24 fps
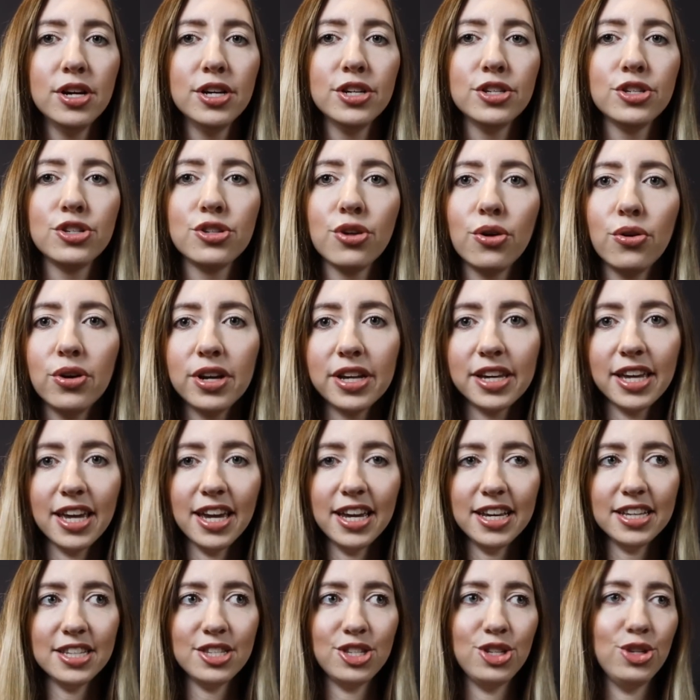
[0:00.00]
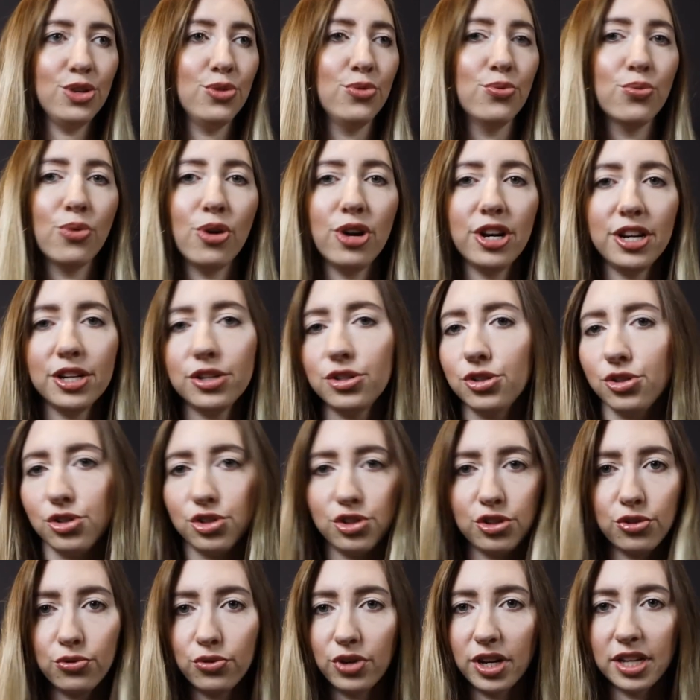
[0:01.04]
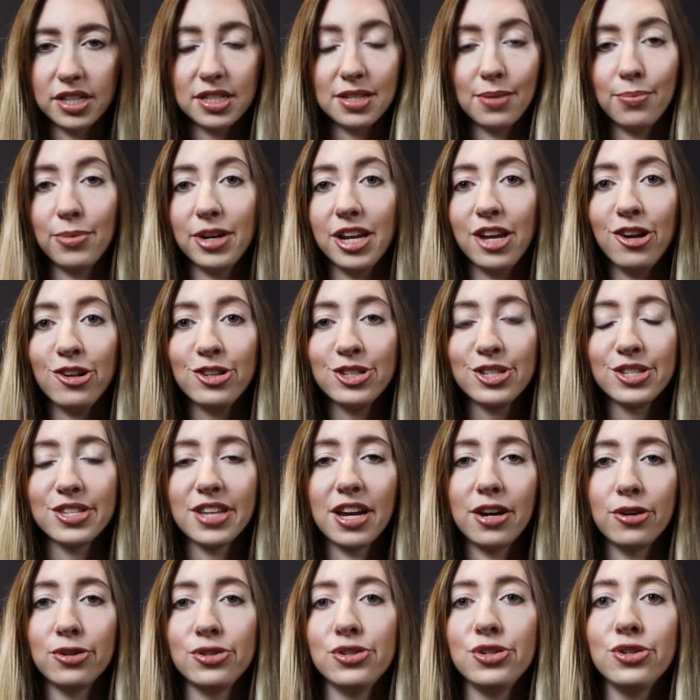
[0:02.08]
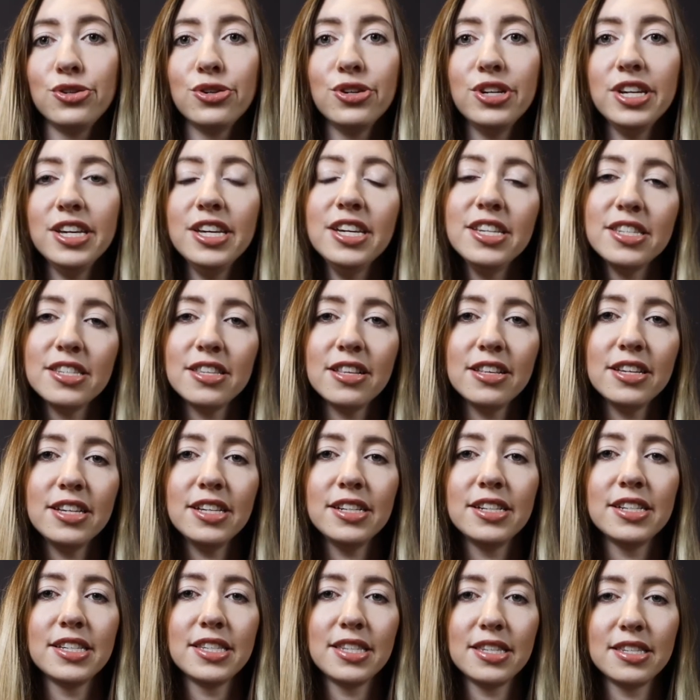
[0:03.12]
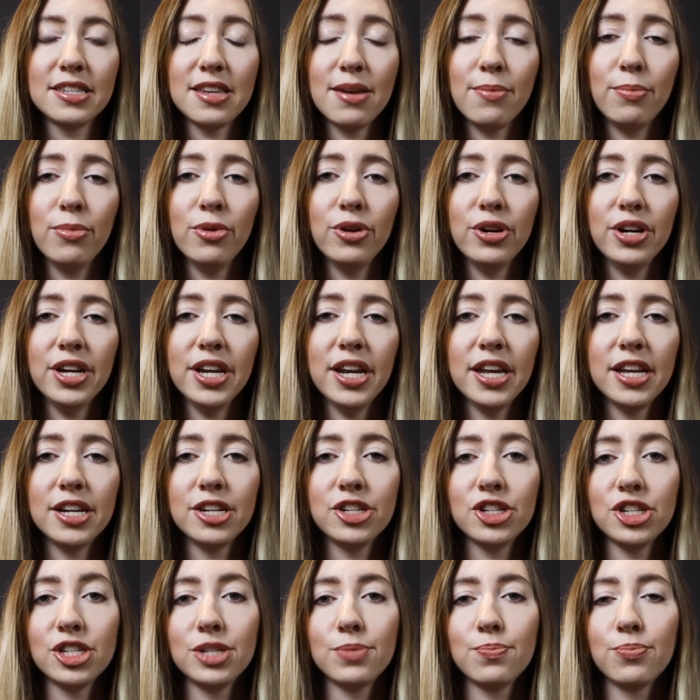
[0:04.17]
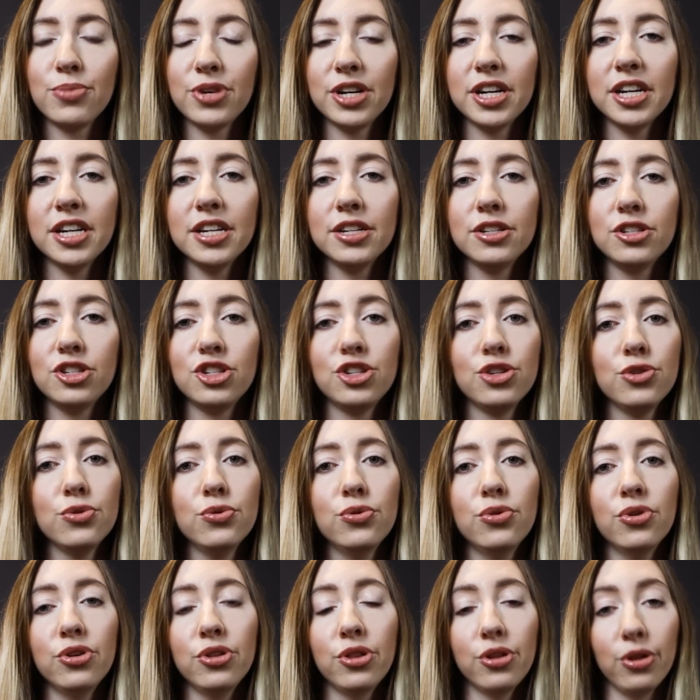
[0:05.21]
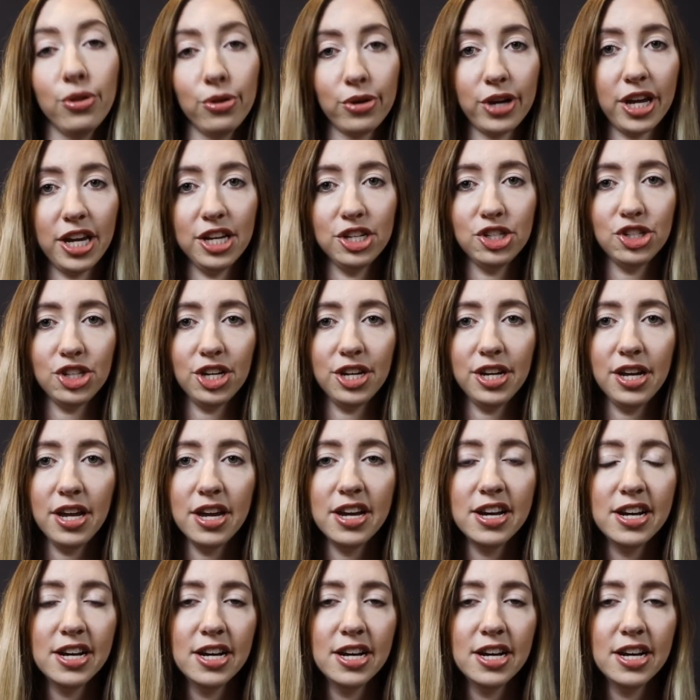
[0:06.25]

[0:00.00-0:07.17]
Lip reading: So in case you wanted to shoot at somebody else's house, you could easily disassemble it and just bring it to the location.